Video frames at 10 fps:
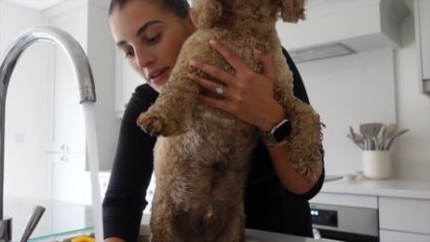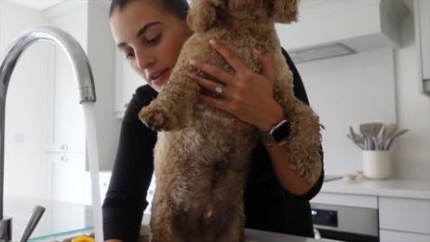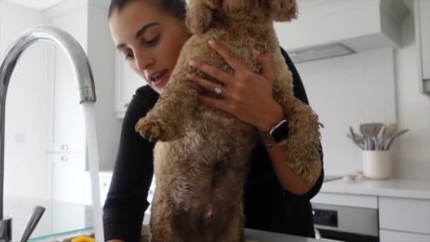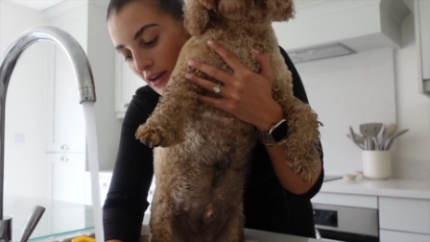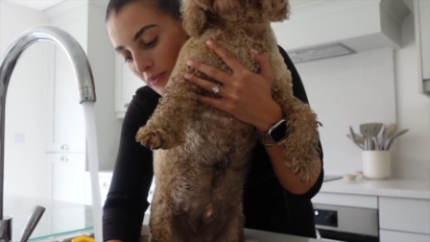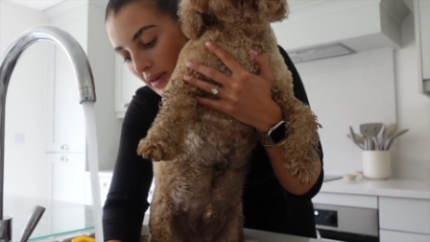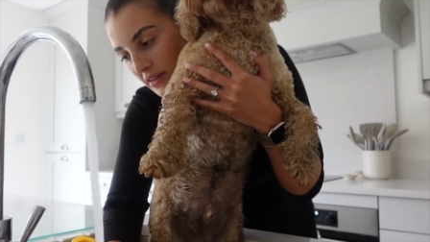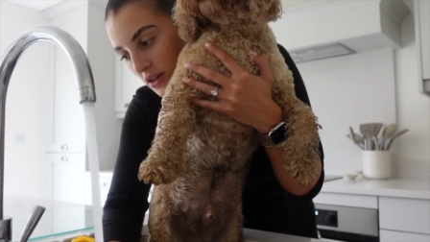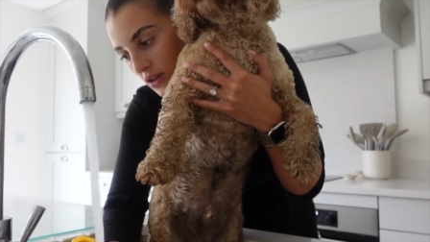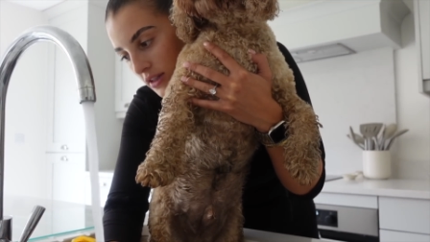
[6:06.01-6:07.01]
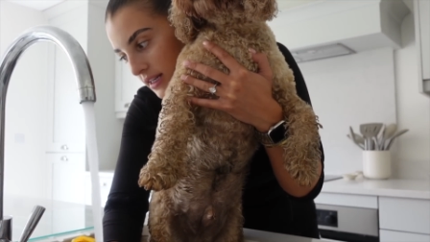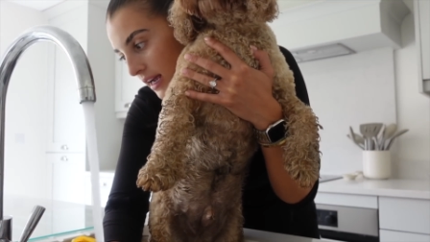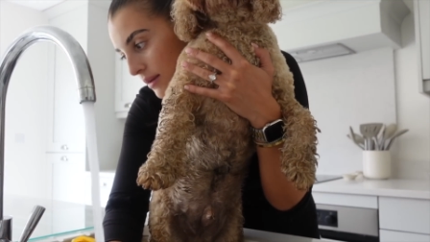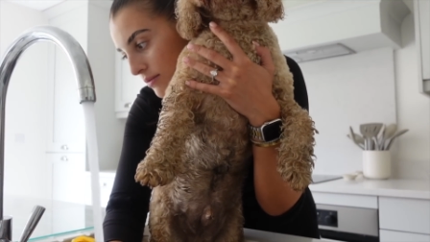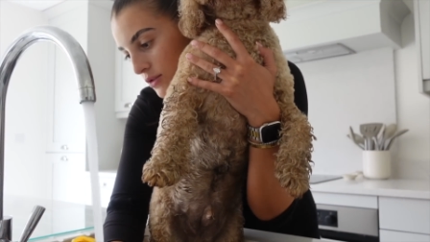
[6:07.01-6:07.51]
you have baths all the
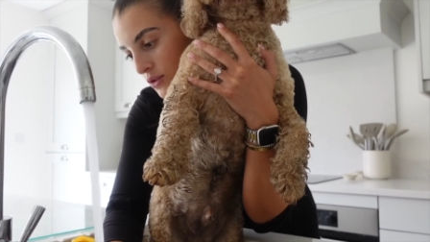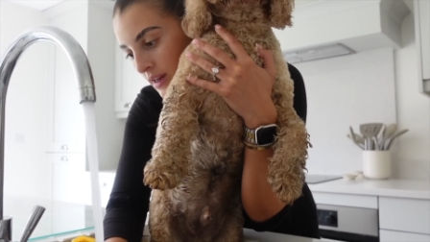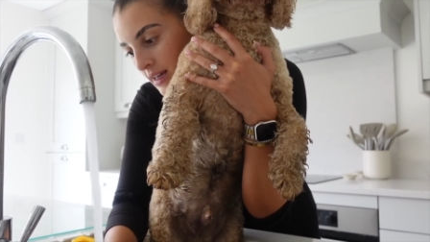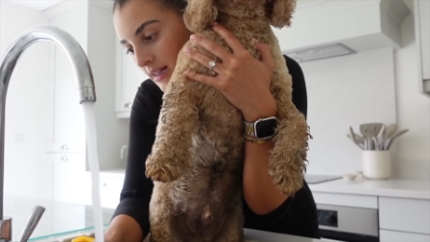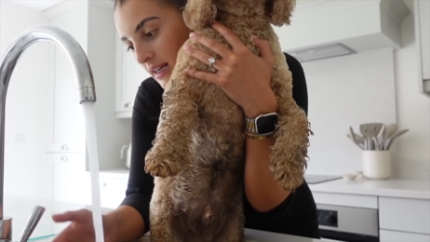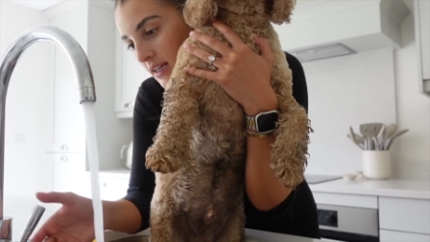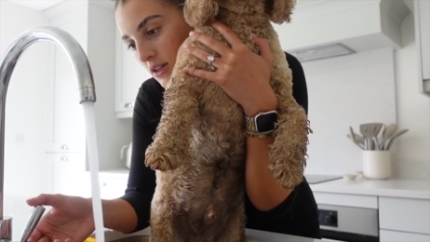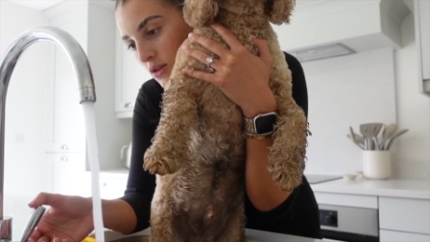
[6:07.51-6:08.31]
time. Don't act like you